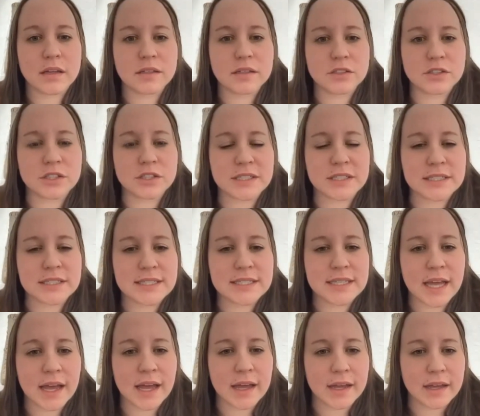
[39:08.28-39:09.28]
She
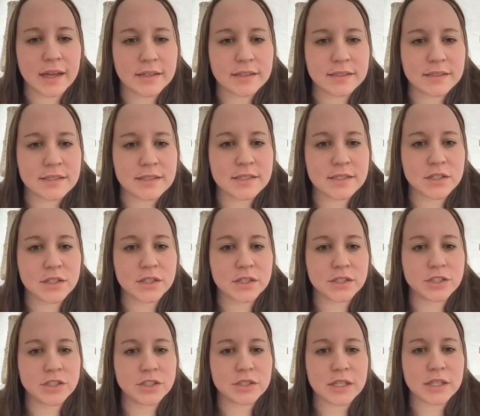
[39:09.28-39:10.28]
says, could
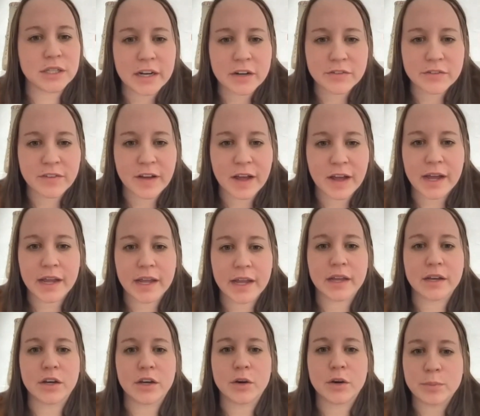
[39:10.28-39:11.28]
you clarify
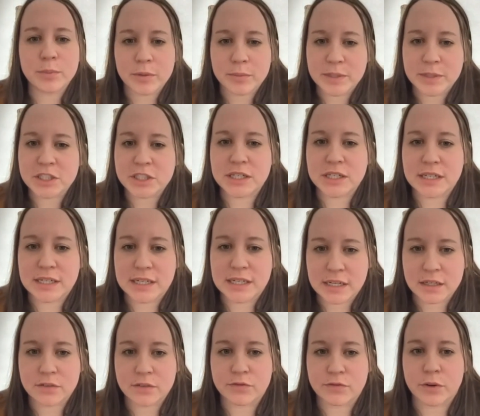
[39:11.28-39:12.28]
no permission
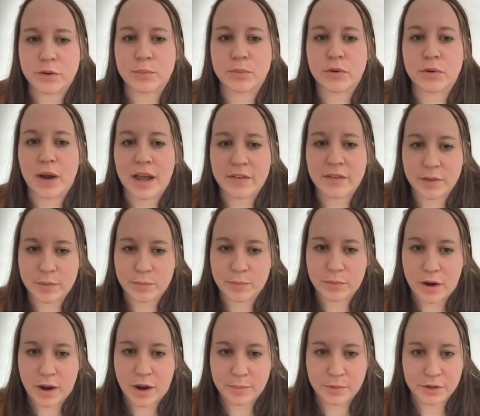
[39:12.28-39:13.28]
needed for private
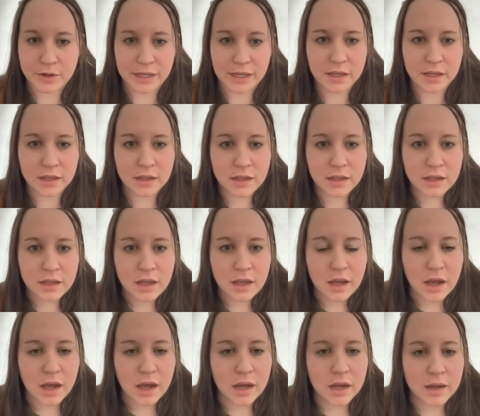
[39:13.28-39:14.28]
property?
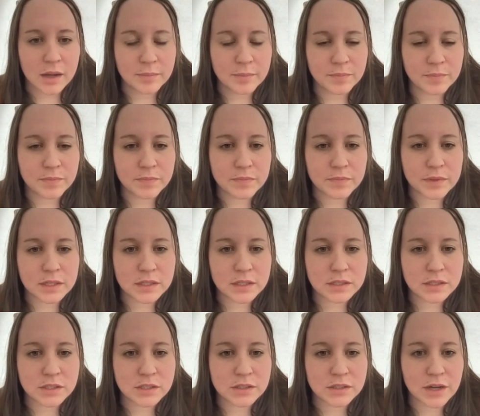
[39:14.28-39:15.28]

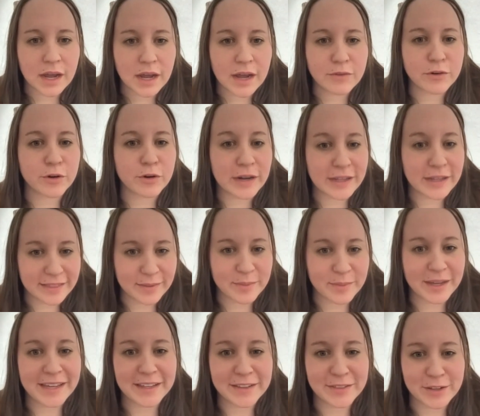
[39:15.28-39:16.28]
I regret that
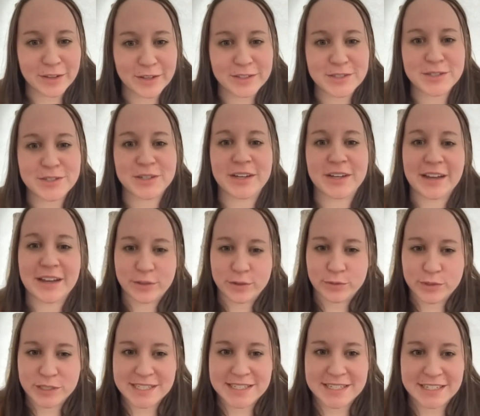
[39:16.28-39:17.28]
my in-laws took out the
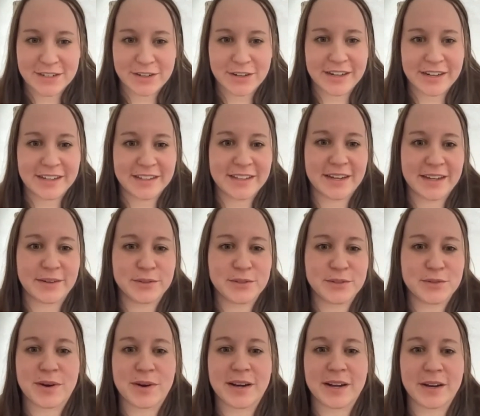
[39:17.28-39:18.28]
wisteria that was
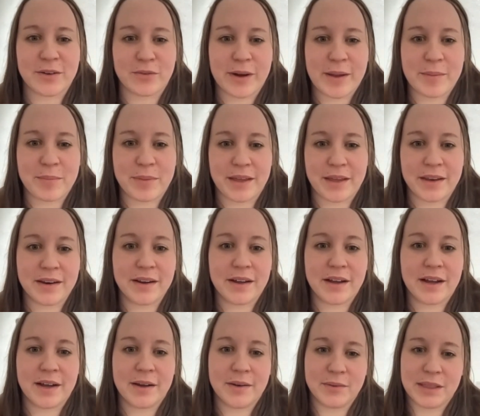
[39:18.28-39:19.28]
running rampant
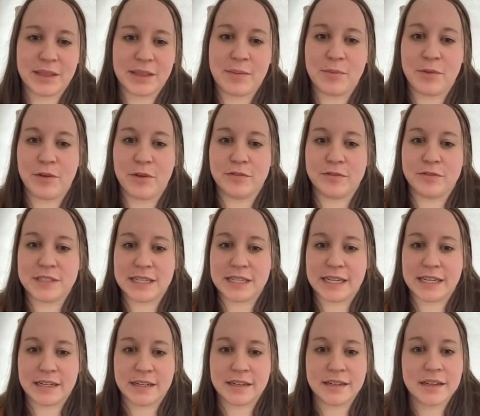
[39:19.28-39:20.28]
when they moved
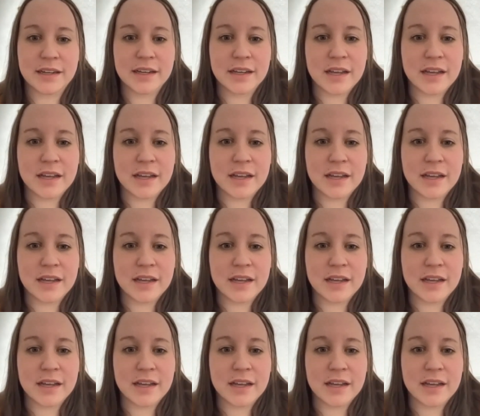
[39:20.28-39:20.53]
in